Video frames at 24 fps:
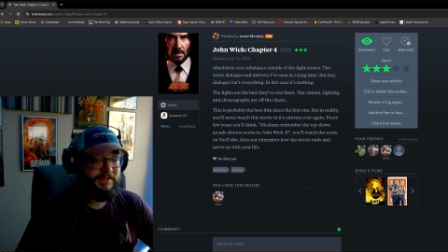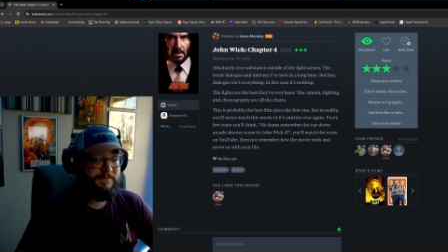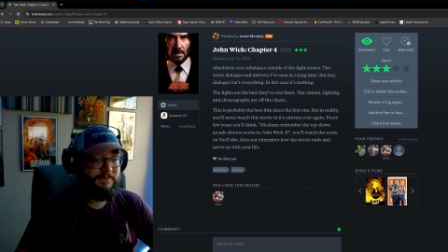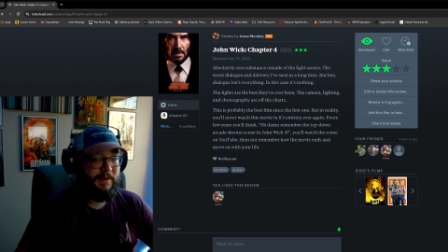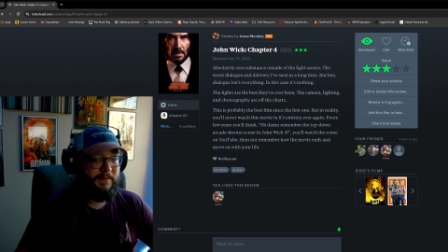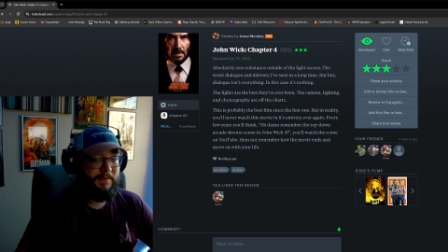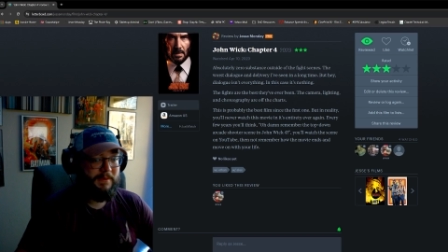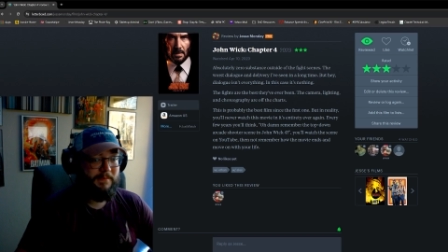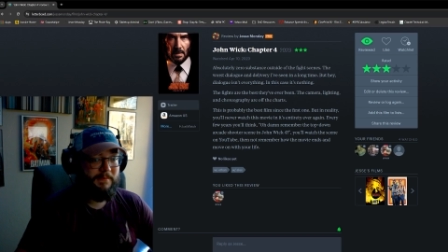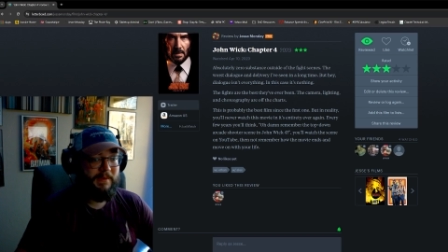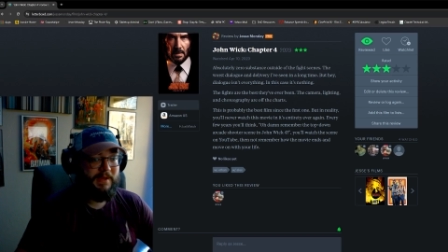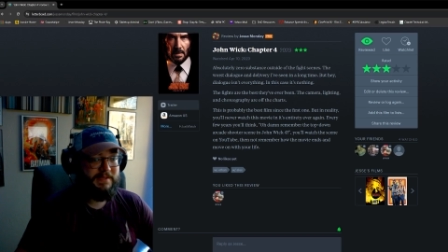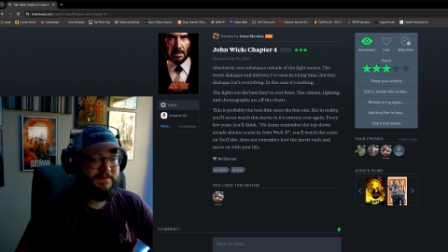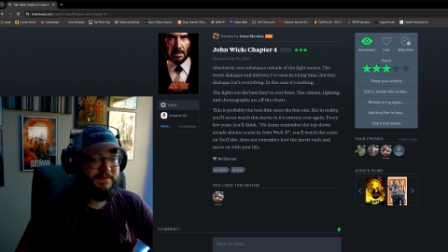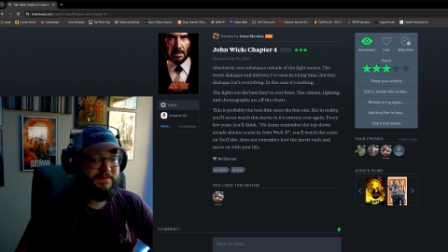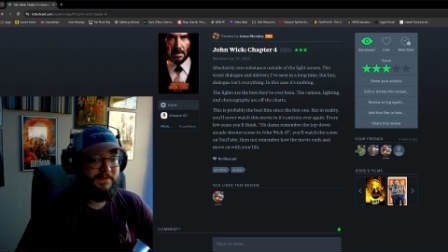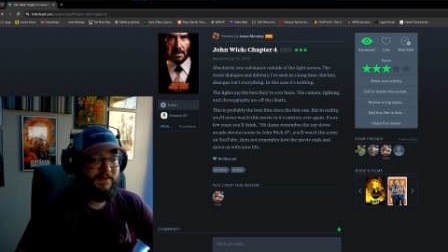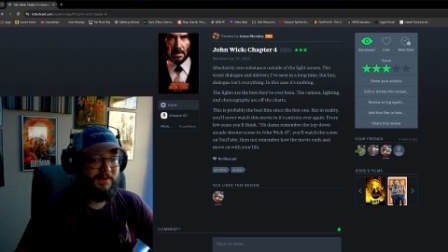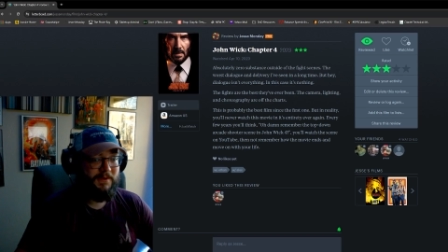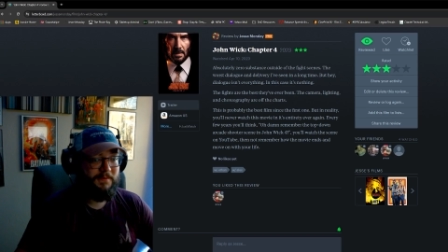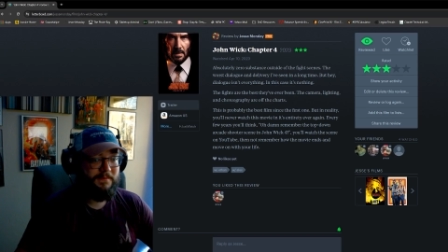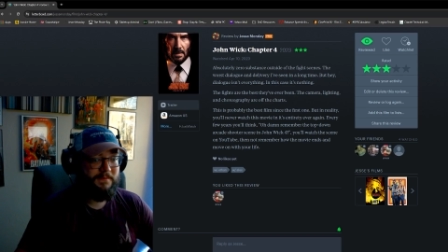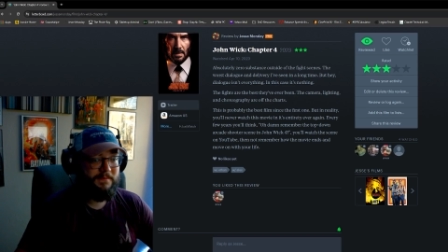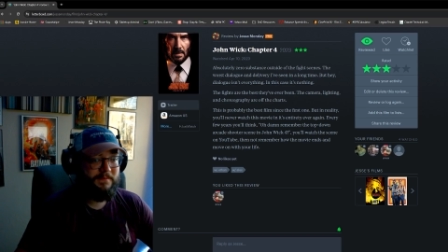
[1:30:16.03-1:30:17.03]
probably the best
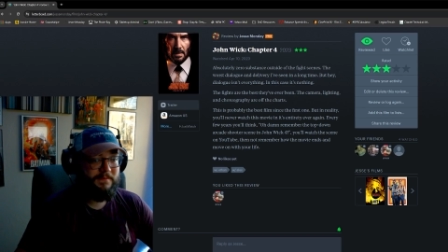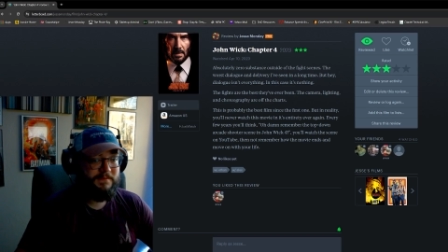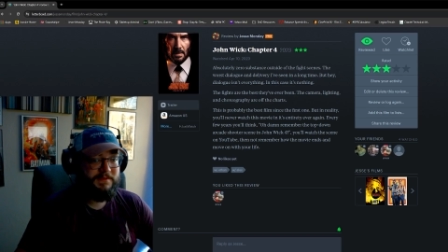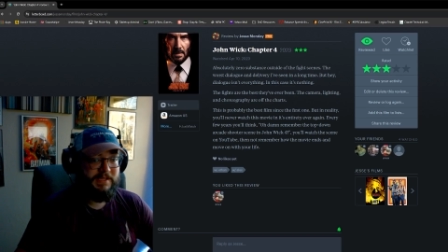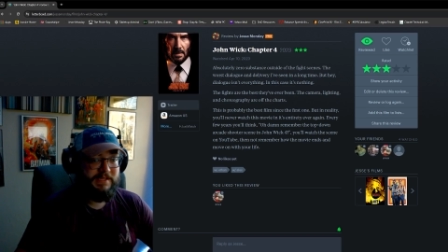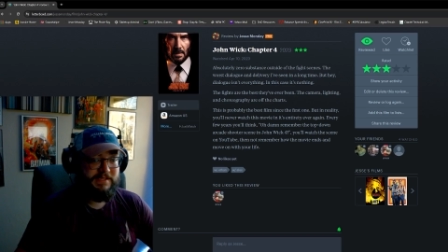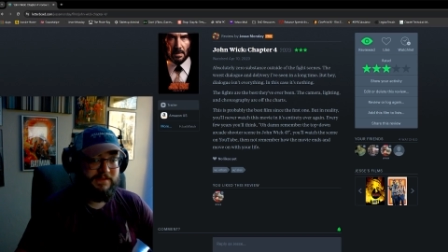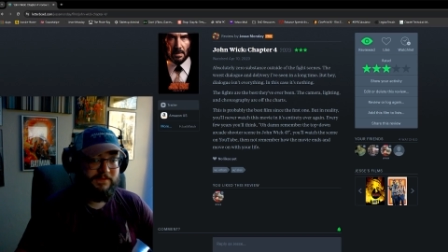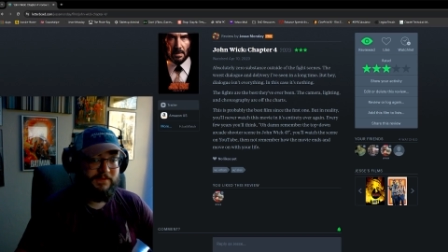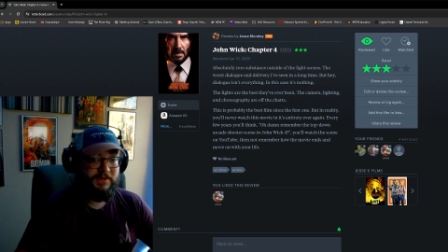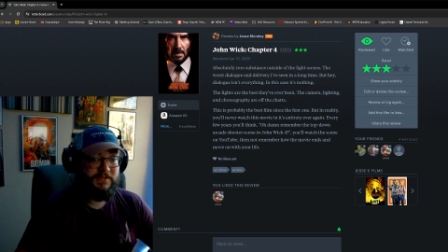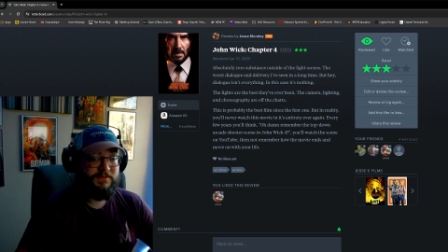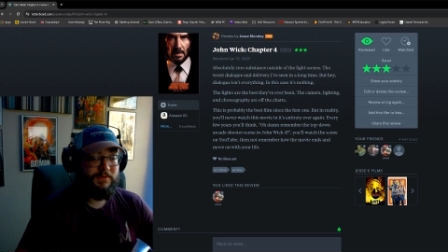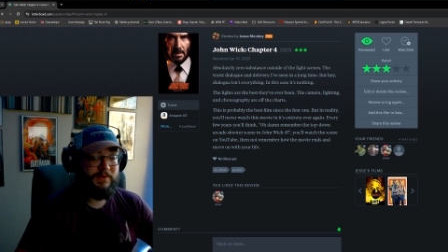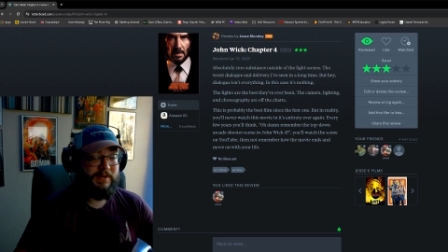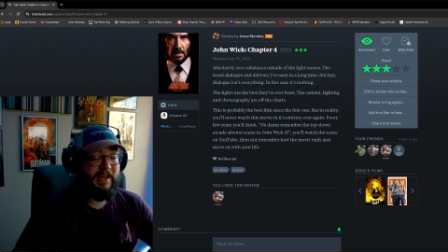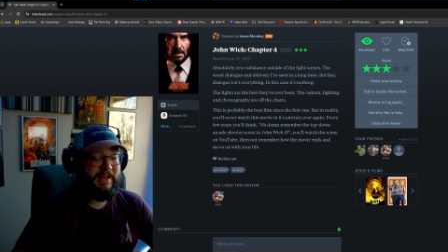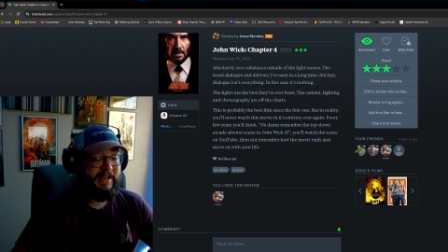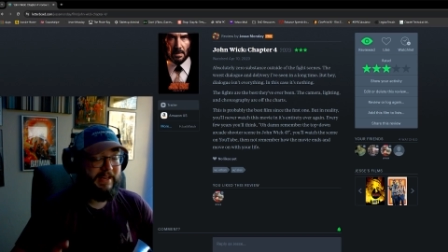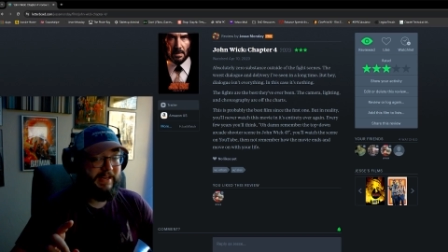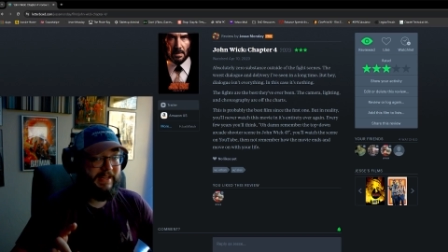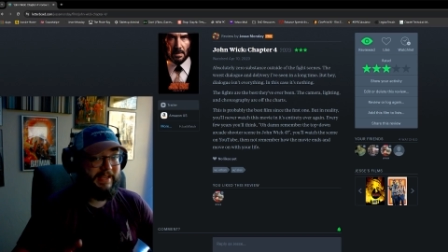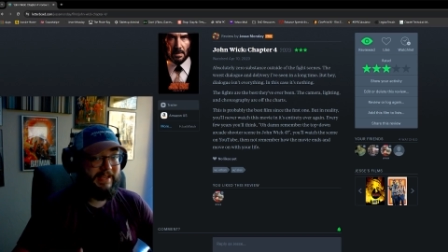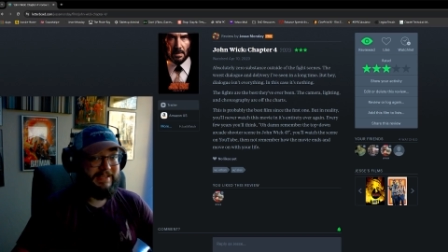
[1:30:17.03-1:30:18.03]
film since the first one, and
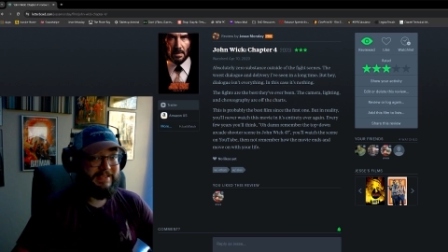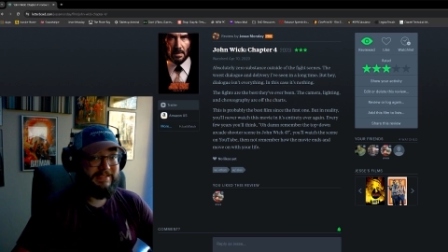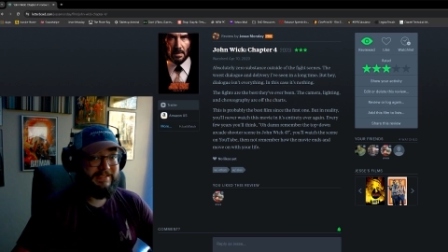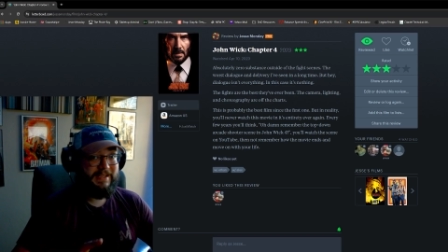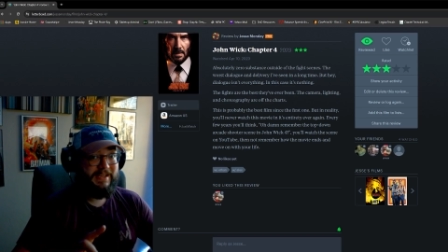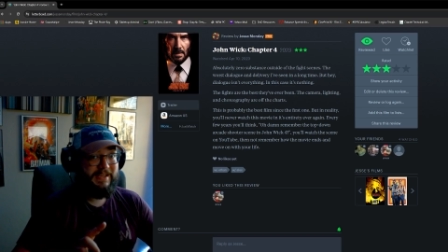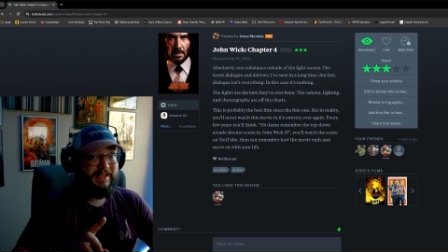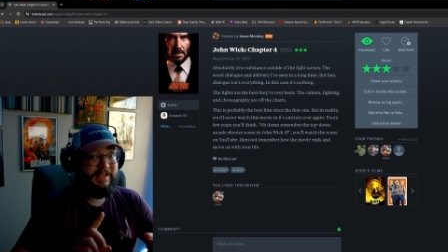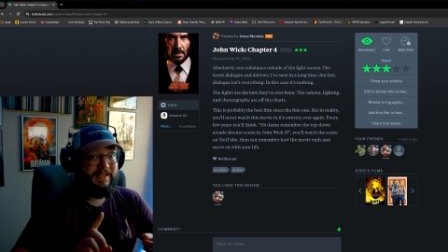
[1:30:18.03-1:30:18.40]
it is.